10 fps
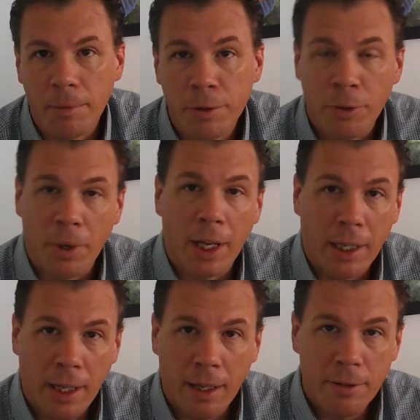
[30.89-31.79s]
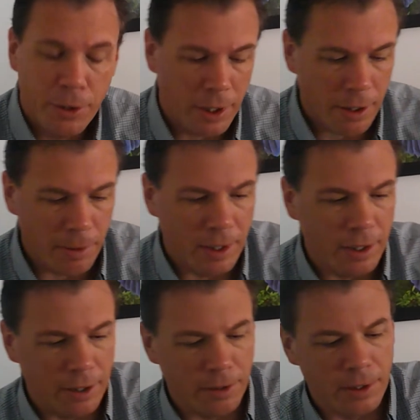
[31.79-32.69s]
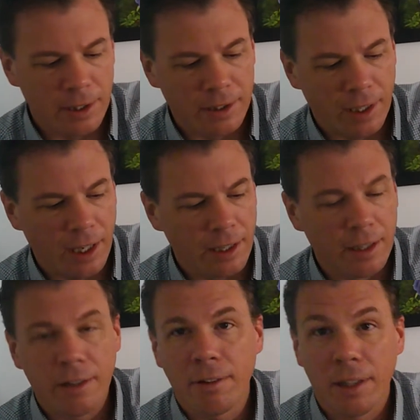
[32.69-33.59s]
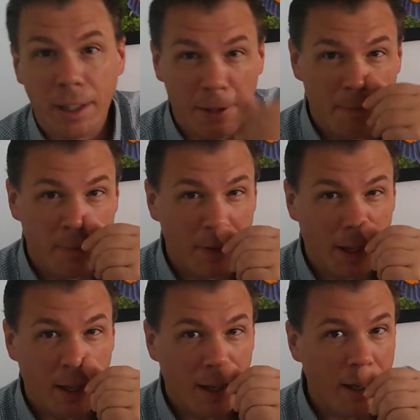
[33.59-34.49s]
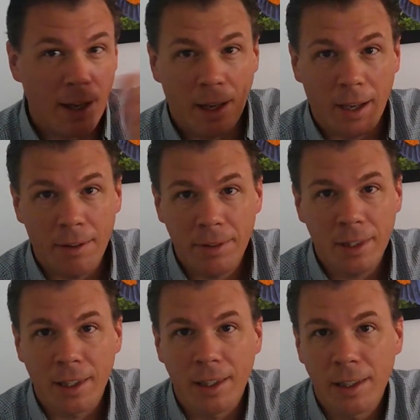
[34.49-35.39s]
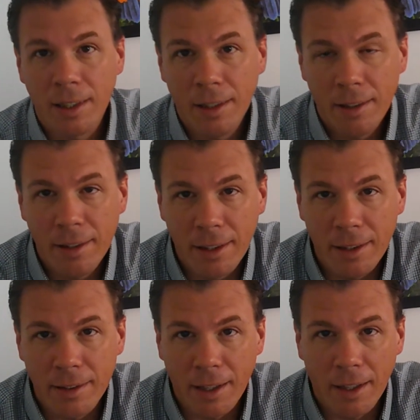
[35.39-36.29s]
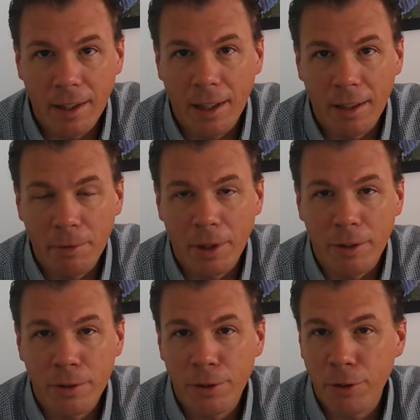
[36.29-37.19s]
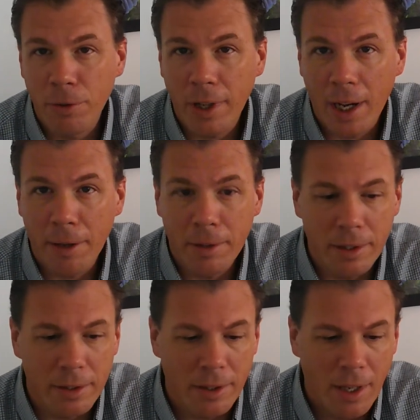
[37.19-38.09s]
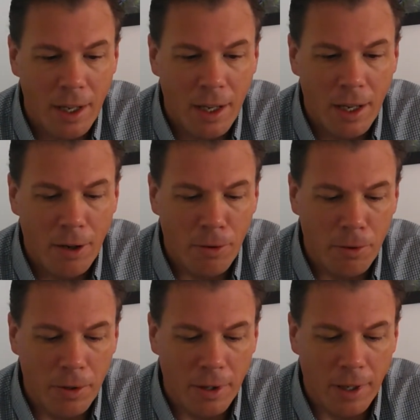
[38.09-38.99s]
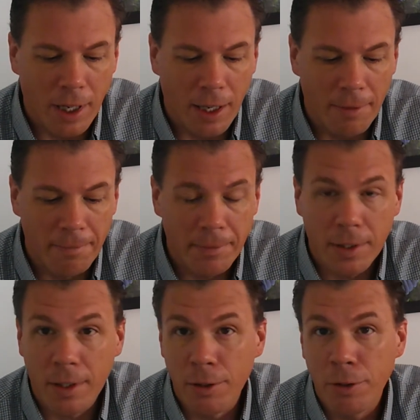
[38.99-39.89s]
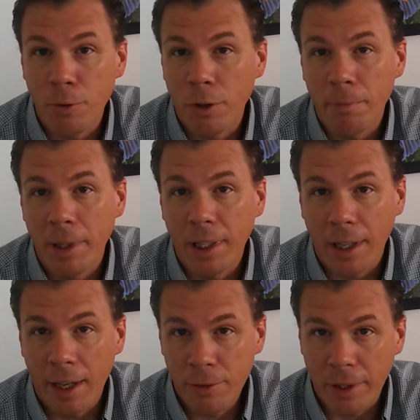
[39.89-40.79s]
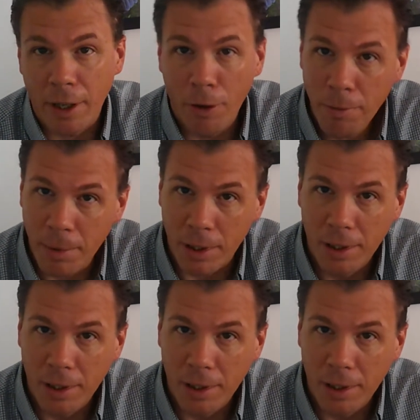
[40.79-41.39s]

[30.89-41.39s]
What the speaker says: So what I can share with you is that nearly everything that's online, whether it's store hours or the store being actually open,